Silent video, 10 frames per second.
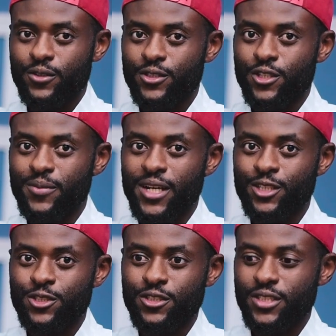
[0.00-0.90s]
some
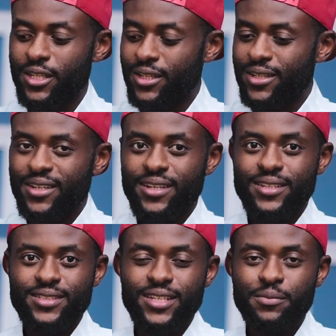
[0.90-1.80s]
actions.
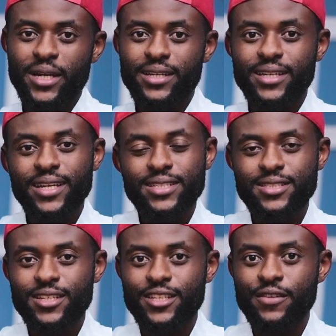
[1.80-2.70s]
Then my
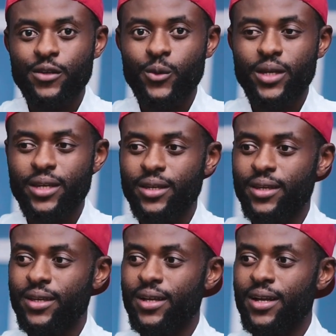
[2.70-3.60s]
next giveaway,